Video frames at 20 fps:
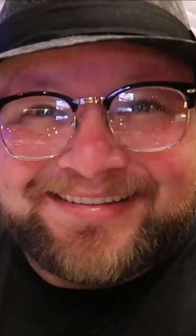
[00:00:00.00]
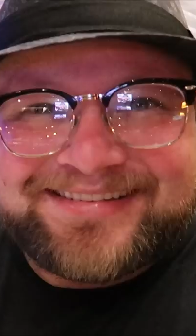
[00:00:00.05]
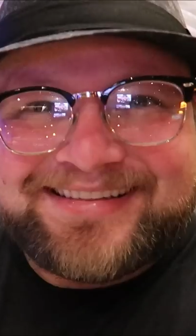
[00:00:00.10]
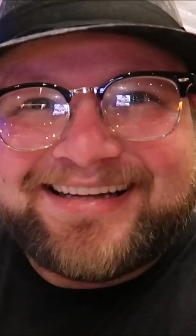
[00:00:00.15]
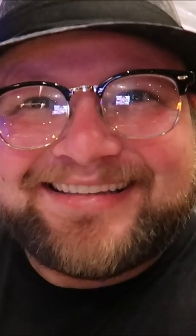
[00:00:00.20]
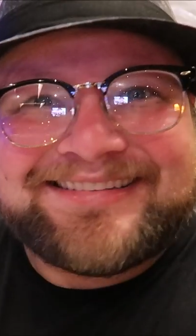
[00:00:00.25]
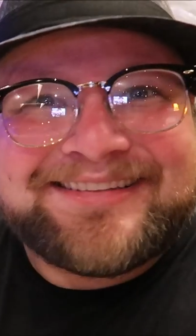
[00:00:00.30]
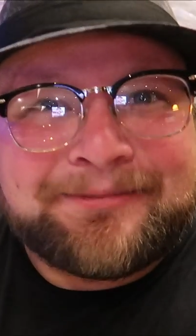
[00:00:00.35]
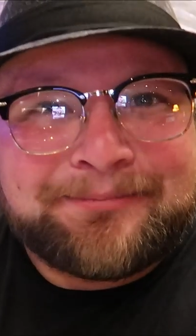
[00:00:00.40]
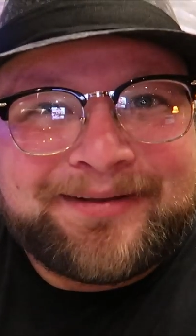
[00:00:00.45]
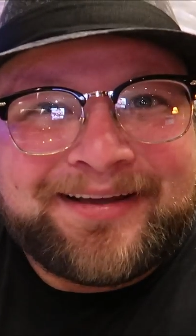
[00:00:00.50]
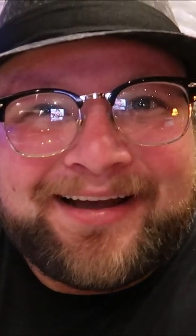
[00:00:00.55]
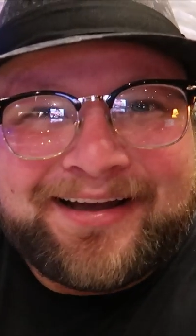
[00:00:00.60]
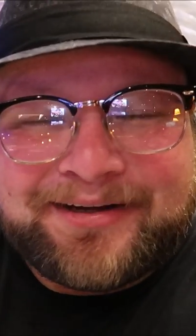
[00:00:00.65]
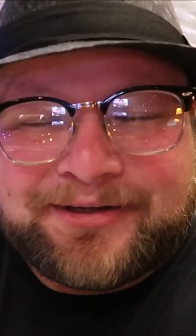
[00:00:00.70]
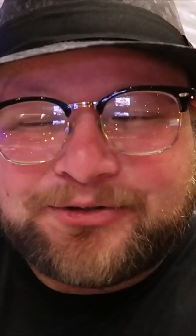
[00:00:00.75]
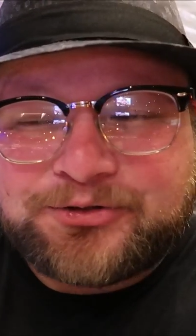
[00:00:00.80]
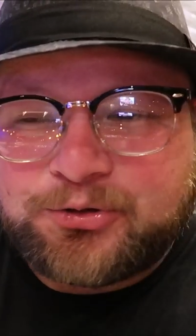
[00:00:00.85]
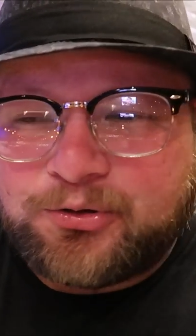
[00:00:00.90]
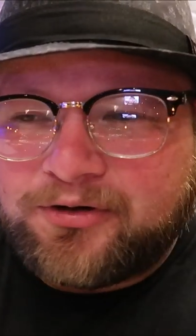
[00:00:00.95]
It's not something
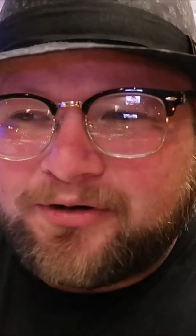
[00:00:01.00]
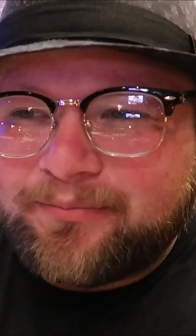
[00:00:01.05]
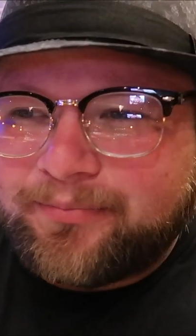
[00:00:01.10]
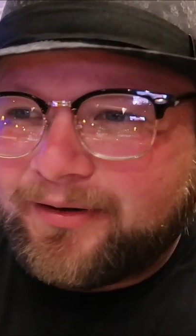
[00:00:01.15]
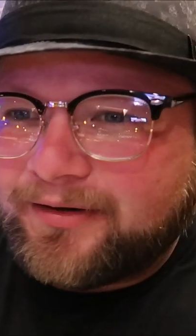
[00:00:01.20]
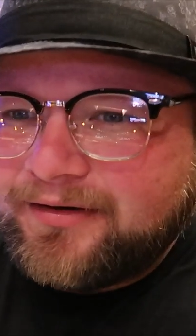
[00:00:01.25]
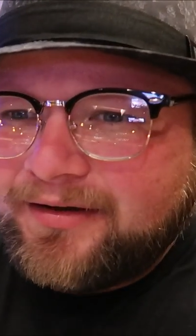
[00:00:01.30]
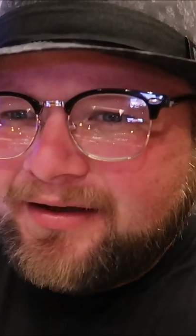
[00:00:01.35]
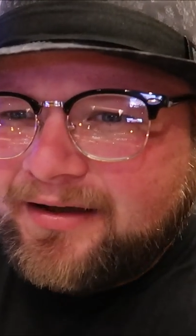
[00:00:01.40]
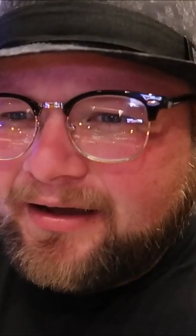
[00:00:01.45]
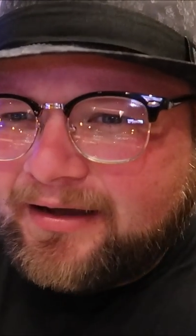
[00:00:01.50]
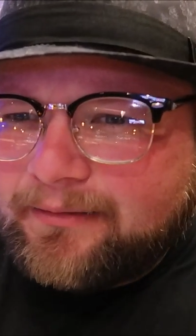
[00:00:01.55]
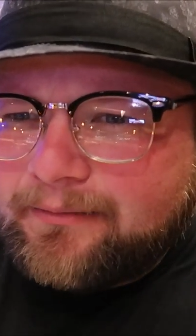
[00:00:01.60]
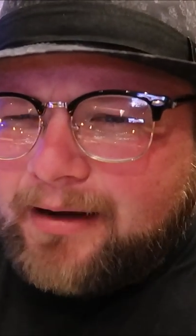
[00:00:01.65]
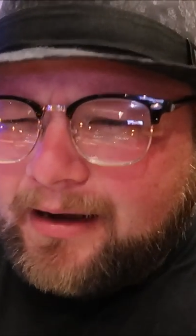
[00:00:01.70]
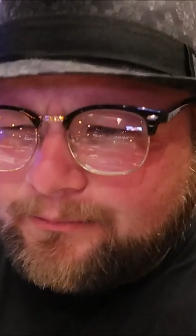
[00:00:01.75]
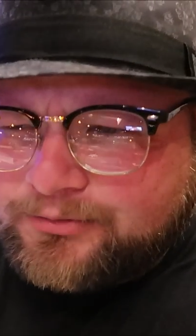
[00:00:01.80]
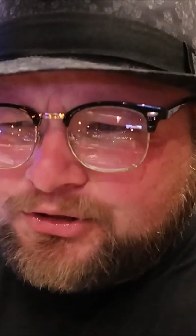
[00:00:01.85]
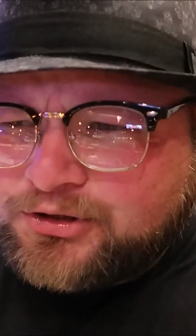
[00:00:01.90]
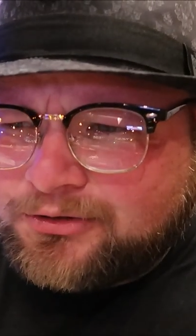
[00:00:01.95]
I enjoy, but
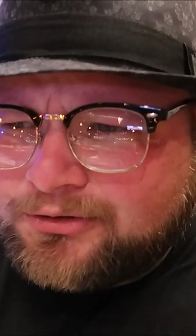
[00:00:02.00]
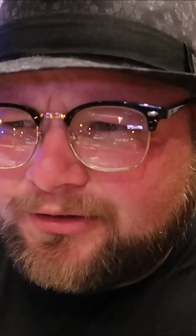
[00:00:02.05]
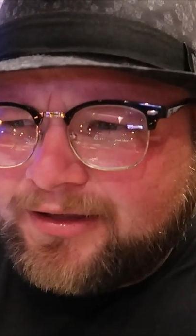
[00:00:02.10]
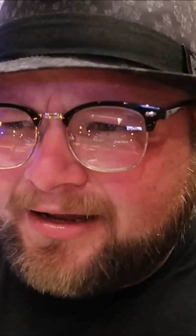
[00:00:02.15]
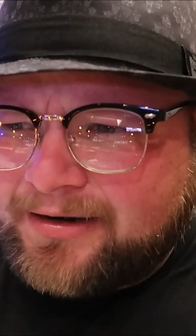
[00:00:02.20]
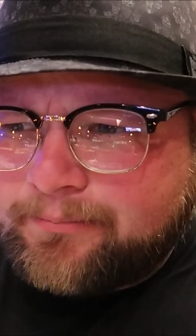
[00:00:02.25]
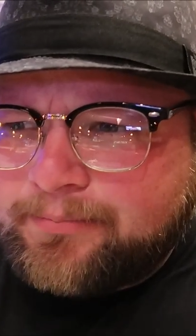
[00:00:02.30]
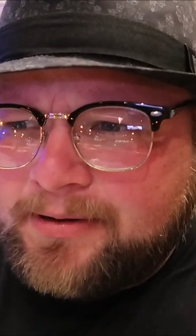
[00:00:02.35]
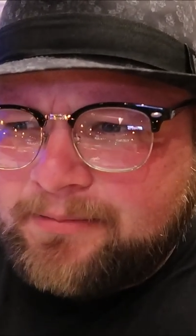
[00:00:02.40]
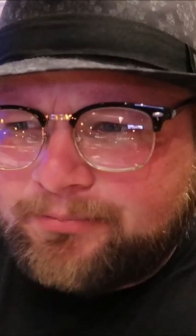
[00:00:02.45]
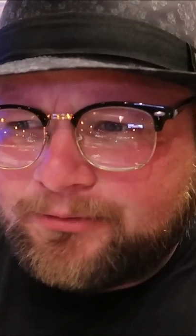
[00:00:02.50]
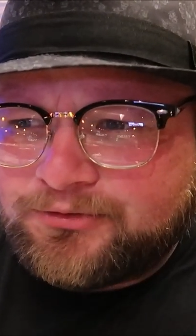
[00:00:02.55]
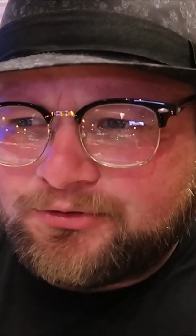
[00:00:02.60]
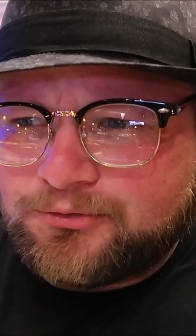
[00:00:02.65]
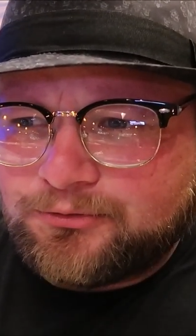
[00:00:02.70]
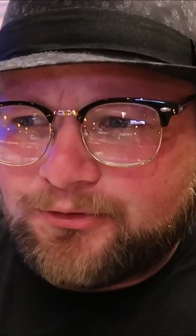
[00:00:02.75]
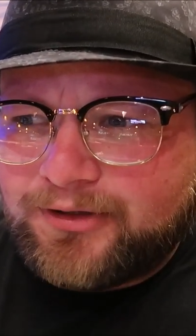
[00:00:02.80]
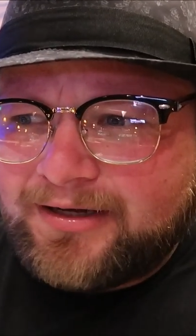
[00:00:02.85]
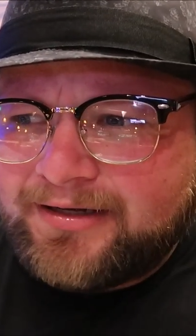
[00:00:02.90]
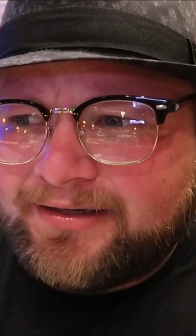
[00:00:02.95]
I'm sure a lot of people
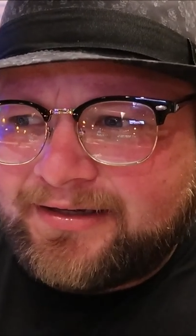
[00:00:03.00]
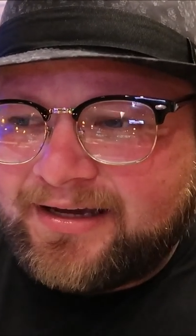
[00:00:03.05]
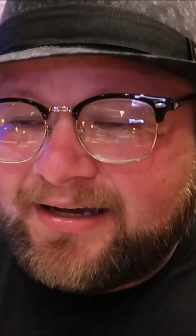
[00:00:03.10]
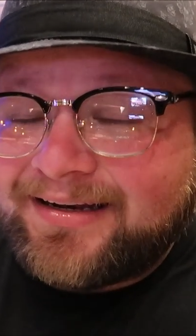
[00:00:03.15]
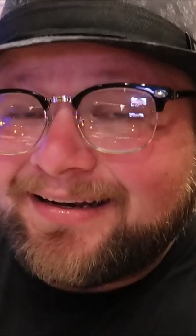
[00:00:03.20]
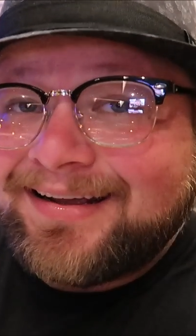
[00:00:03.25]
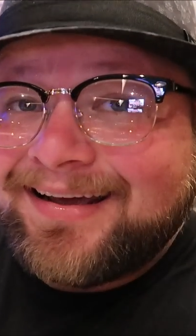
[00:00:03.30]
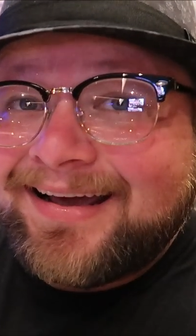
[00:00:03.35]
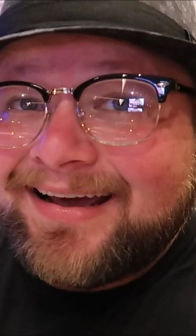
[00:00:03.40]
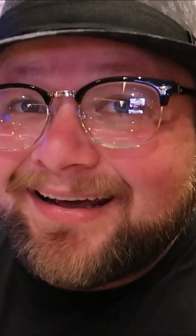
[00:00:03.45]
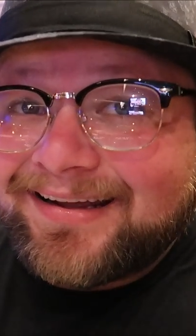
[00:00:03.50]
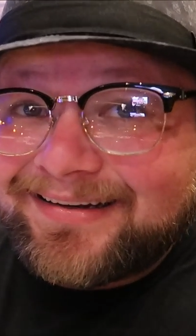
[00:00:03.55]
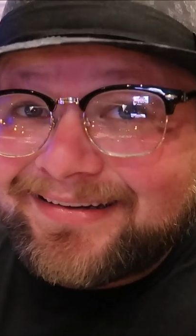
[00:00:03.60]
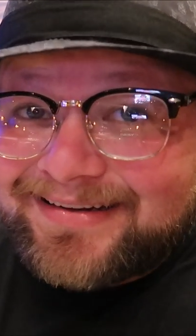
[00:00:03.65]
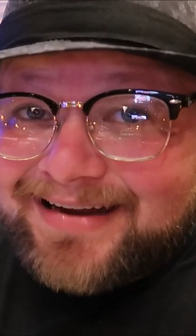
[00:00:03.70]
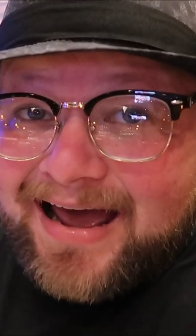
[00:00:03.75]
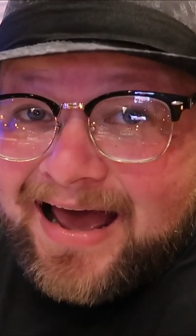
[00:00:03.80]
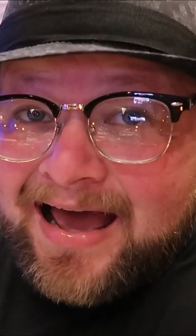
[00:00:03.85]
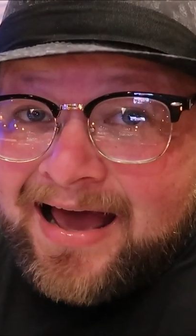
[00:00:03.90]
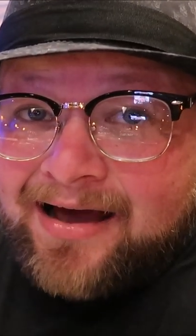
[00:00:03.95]
do like it.
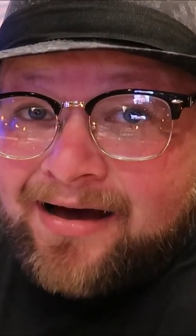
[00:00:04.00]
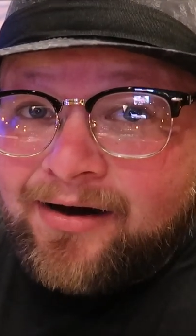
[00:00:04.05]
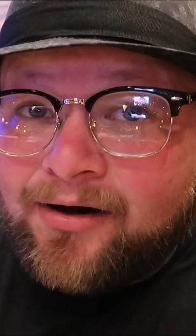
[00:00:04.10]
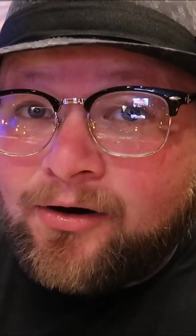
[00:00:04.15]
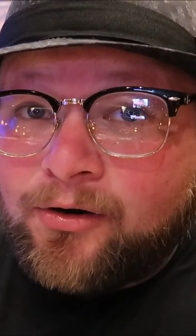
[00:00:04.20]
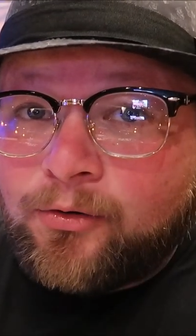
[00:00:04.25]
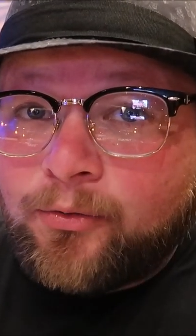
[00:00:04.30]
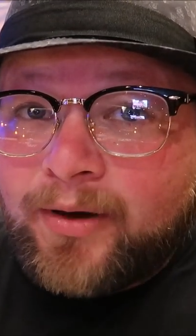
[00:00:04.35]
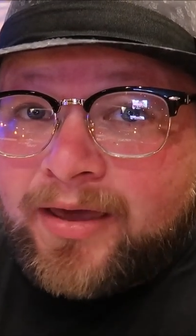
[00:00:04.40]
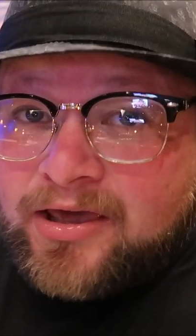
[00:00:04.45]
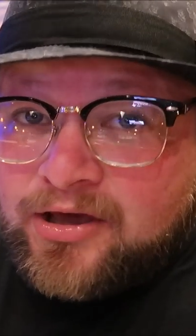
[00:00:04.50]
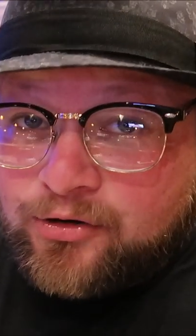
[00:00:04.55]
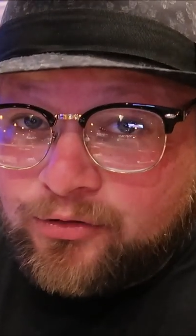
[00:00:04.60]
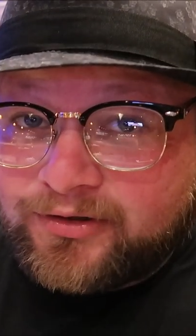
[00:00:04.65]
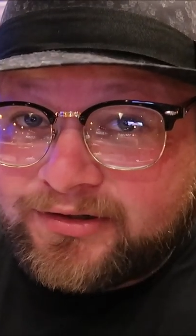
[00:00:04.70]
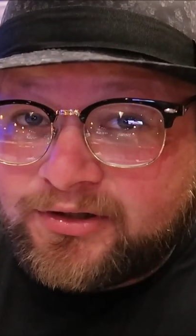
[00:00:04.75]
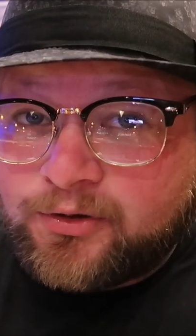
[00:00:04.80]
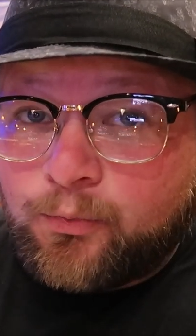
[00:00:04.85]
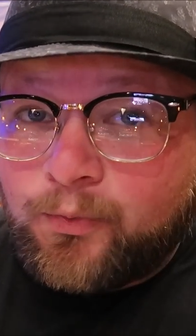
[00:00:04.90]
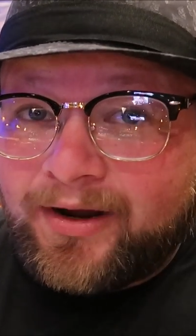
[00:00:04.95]
Now, here at the